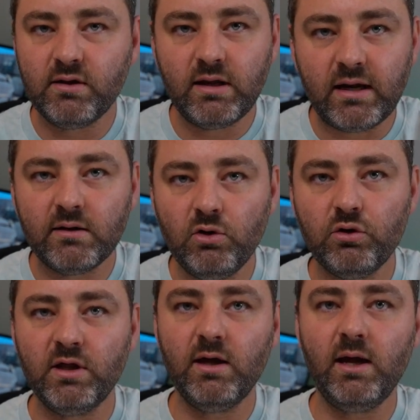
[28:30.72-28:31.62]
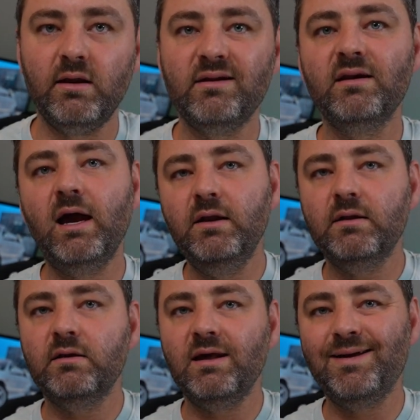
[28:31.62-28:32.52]
That's not the case. And
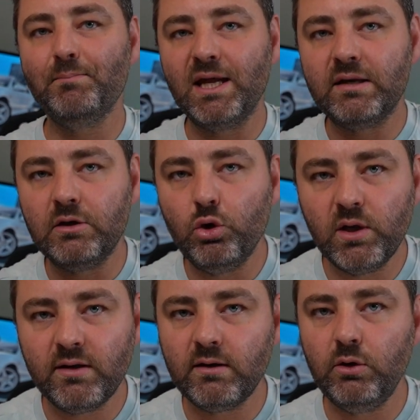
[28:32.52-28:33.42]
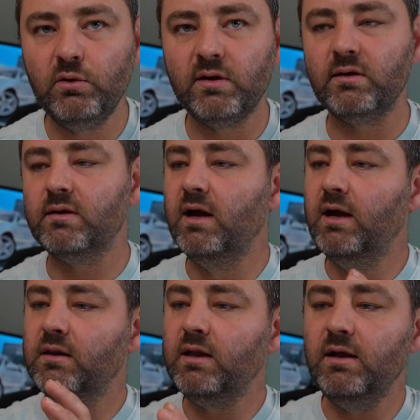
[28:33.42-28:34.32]
Asetek makes no excuses.
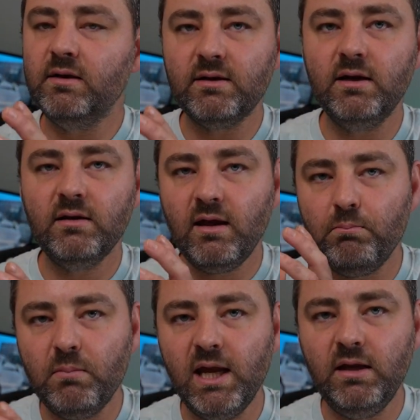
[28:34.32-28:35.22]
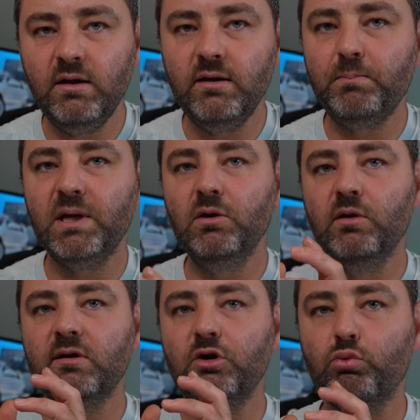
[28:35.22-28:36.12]
They said they made these
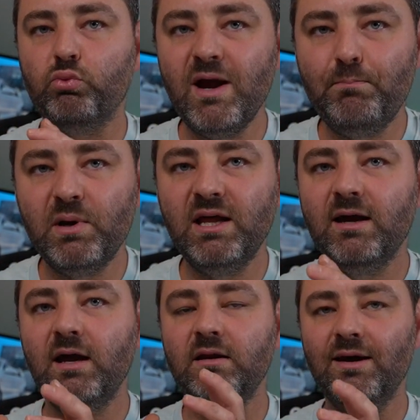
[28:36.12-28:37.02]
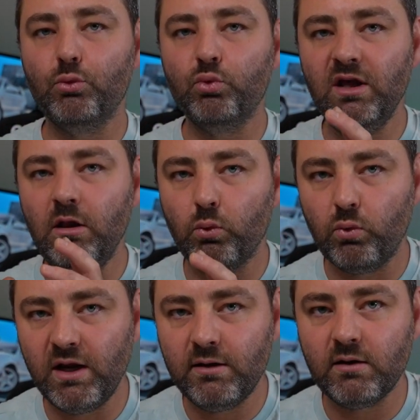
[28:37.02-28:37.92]
pedals to replicate a real
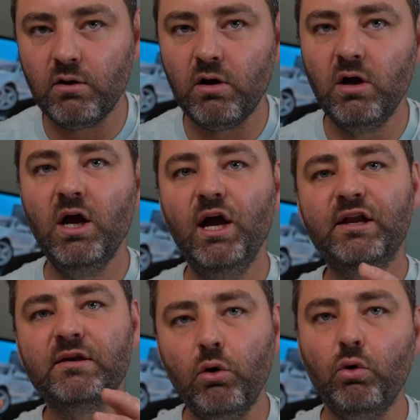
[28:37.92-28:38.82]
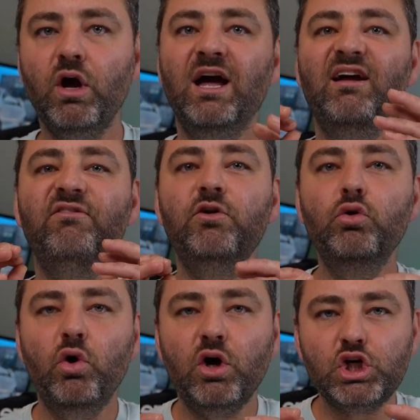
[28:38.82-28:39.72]
race car. So if
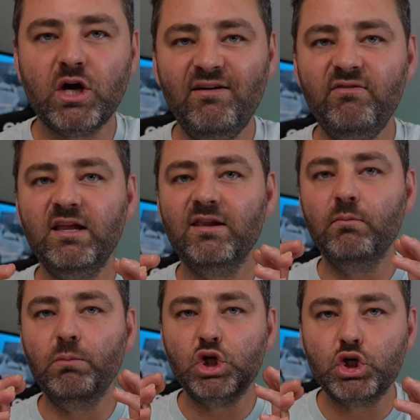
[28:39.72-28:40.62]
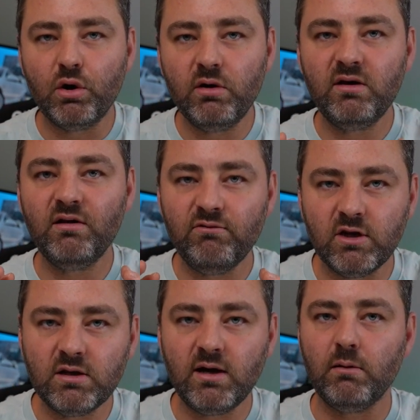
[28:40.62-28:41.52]
you are driving the majority of the
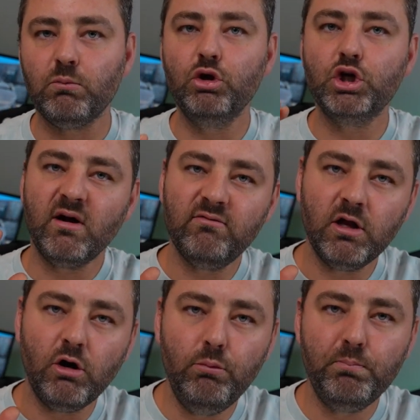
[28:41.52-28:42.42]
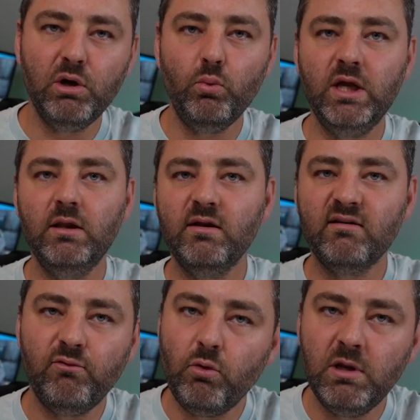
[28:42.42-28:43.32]
time, you're driving open wheelers,
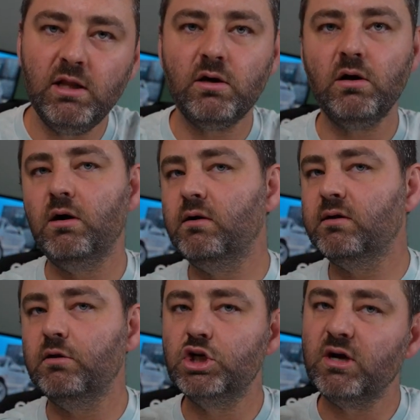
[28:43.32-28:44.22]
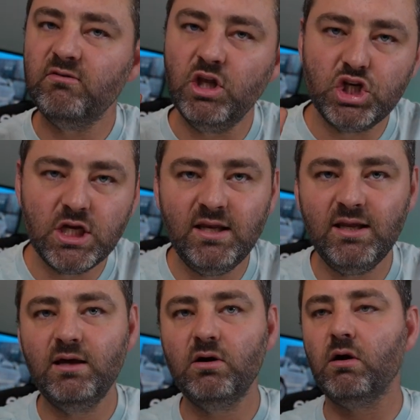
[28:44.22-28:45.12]
Formula cars, you're driving
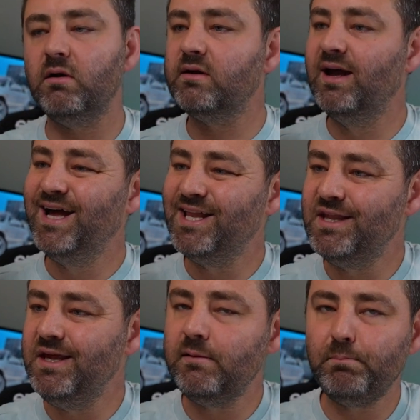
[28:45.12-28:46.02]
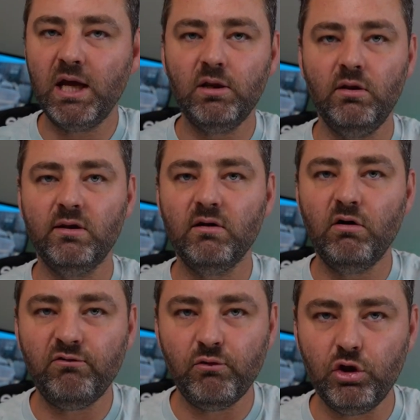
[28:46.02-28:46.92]
GT cars, these pedals
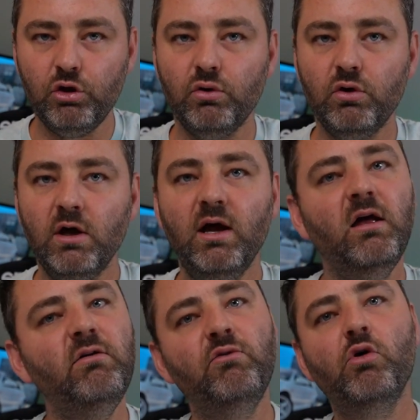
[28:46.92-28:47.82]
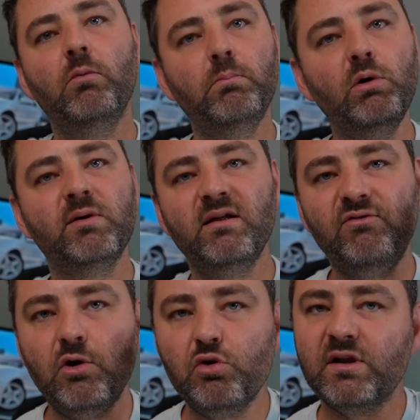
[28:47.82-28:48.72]
are for you. If you are mostly
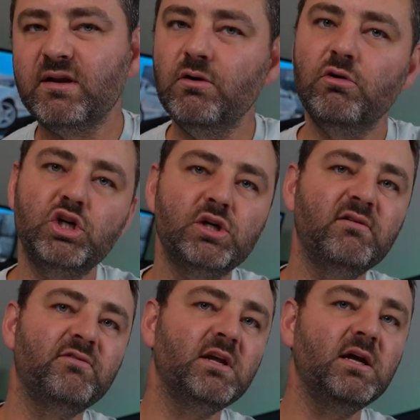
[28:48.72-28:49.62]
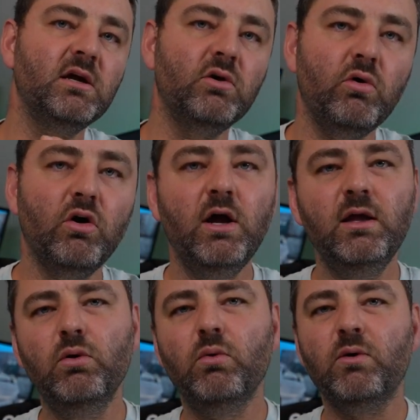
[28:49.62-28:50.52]
focusing on drifting, or
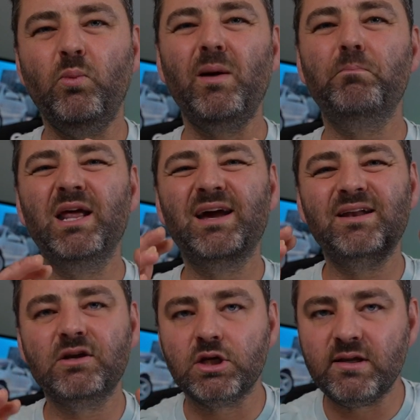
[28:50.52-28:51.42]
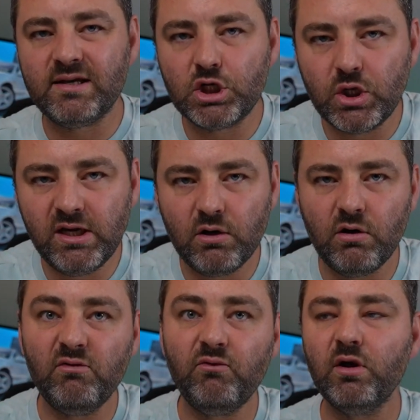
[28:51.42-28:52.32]
you want to replicate the street
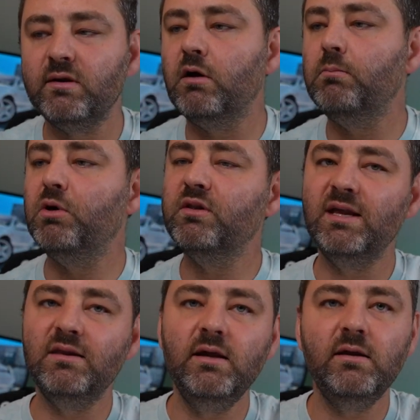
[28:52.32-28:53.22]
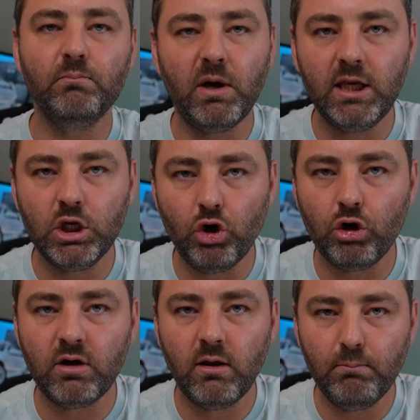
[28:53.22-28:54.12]
car, for example, then these might
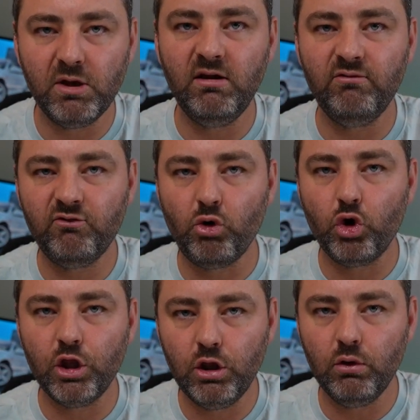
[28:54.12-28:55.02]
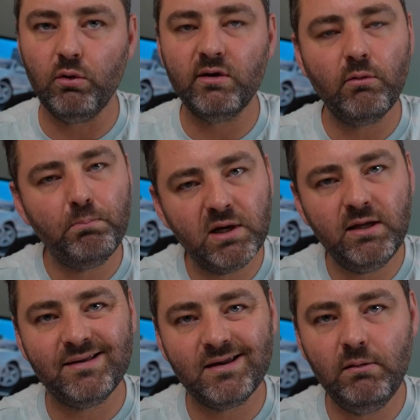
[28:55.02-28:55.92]
not be for you. So
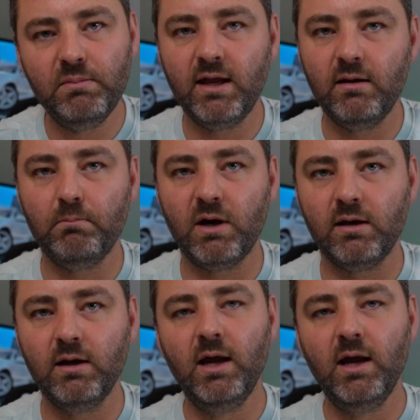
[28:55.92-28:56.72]
please keep that in mind.